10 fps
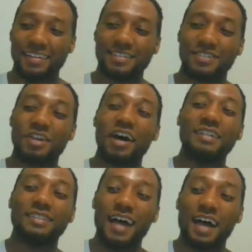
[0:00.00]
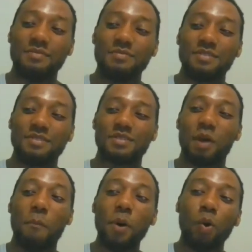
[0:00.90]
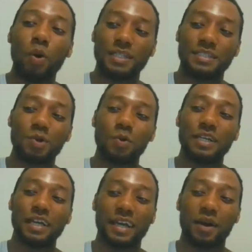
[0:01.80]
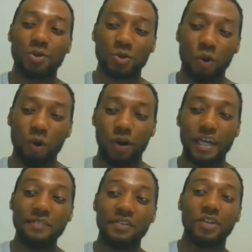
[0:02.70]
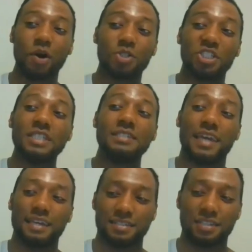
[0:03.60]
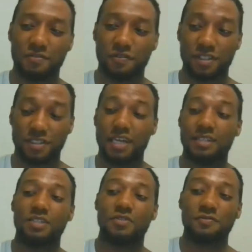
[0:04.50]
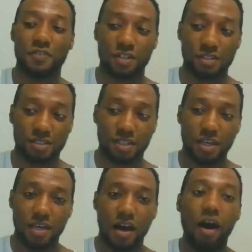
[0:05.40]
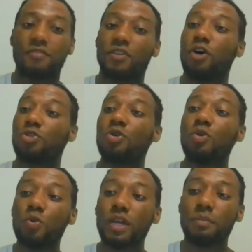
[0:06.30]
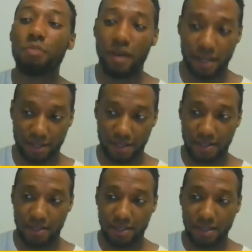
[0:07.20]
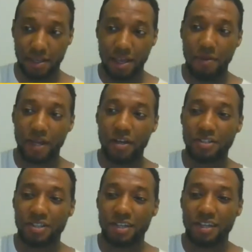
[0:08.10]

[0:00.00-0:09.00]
certain times the ball is still in the girl's court, even though she texts first after a 2-week break. Because